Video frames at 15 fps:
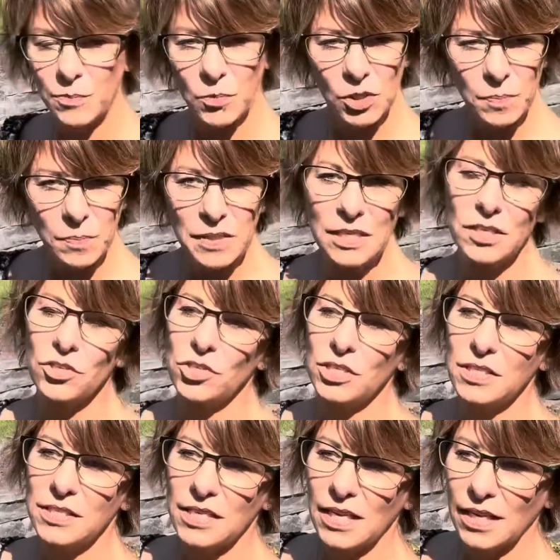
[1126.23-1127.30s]
put because
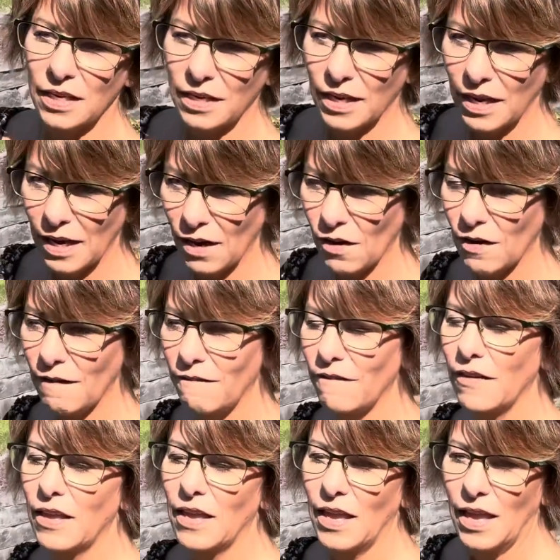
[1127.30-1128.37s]
she's taken care of.
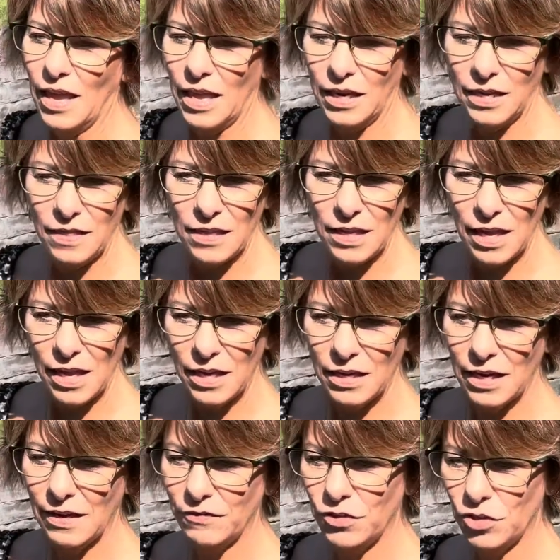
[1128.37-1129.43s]
And in the
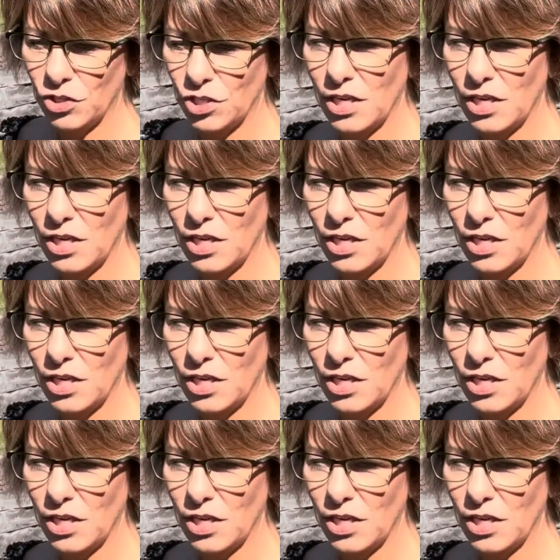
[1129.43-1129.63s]
end, after she